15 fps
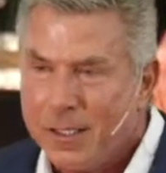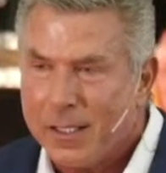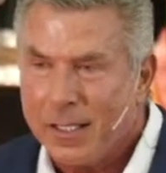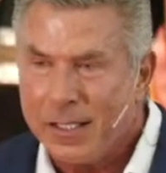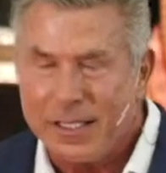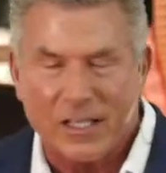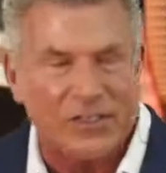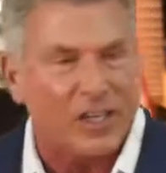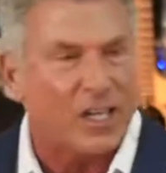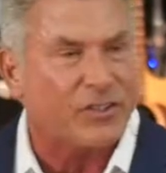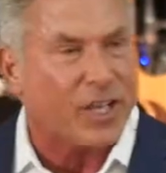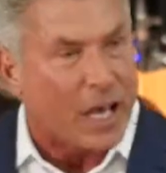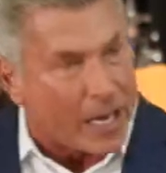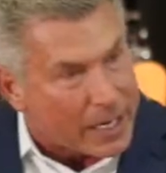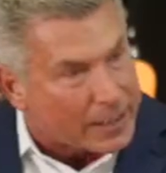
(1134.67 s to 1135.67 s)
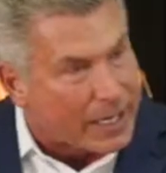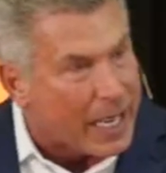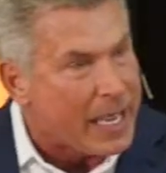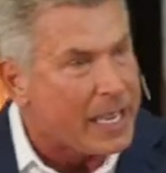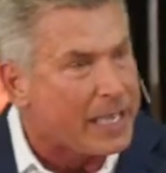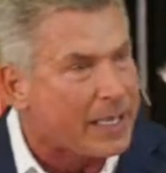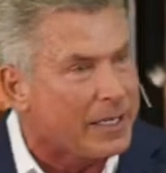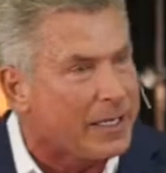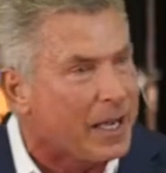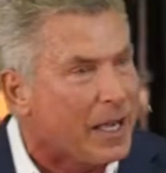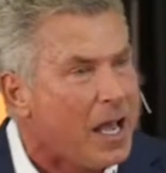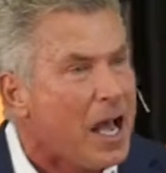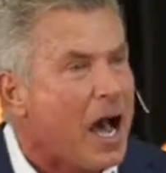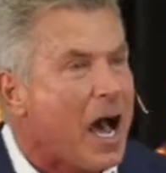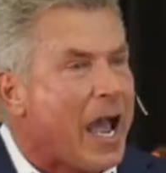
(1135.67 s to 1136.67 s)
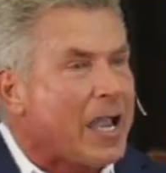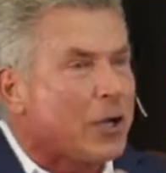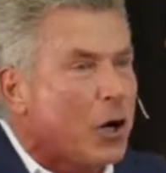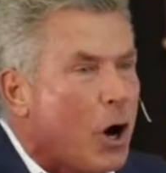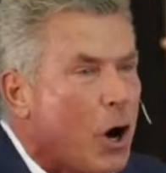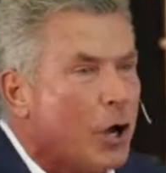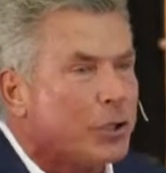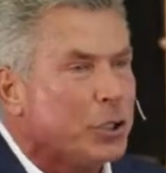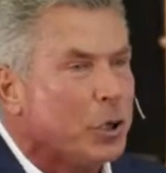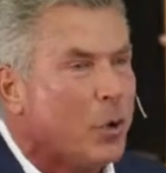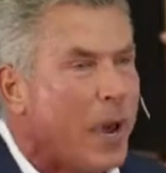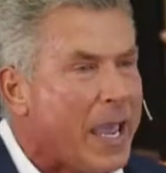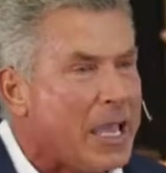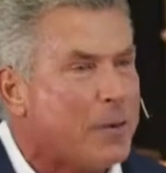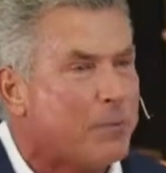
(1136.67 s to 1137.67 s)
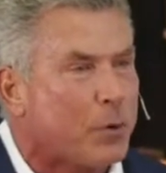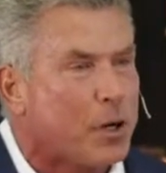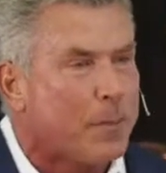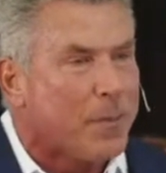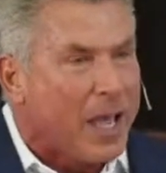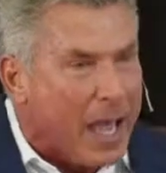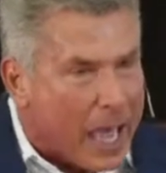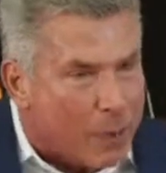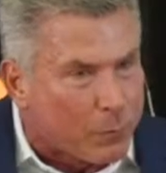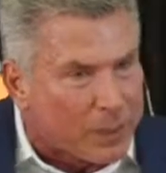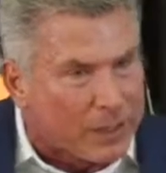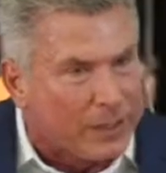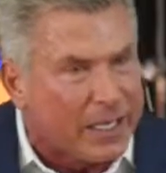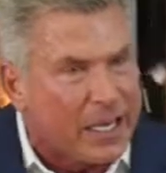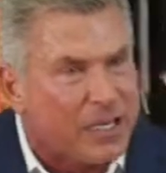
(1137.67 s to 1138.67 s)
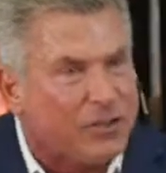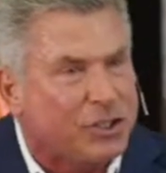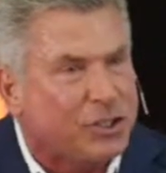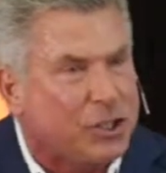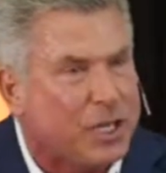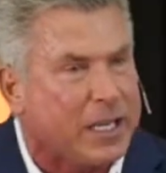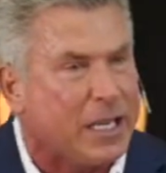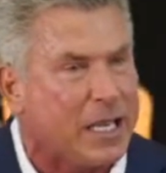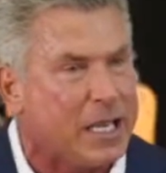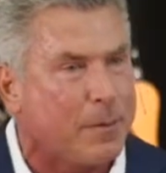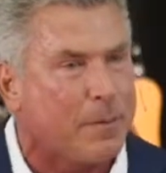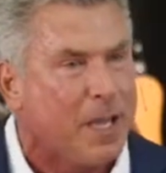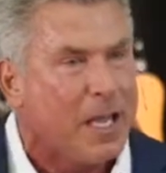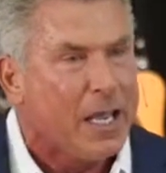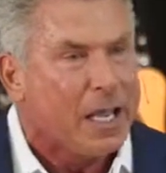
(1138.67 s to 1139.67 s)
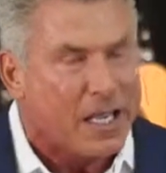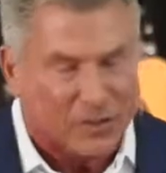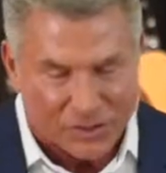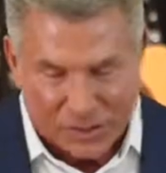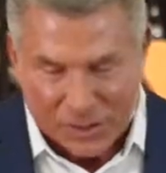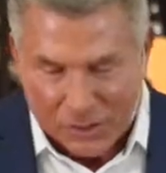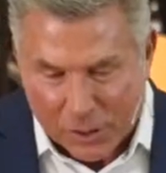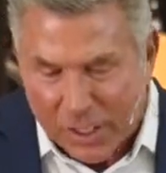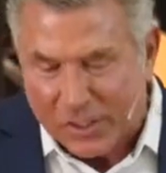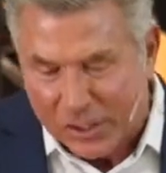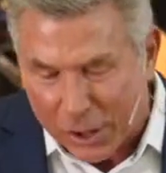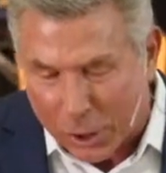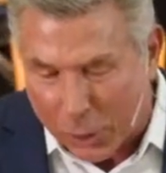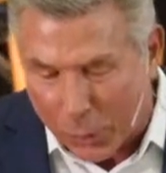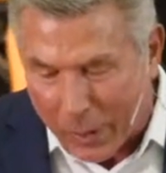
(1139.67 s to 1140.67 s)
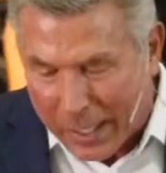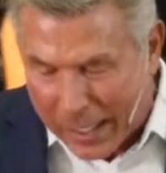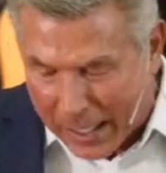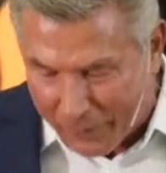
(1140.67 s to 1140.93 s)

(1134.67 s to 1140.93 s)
And he says, Again, I call you Abram and release to him his de- decree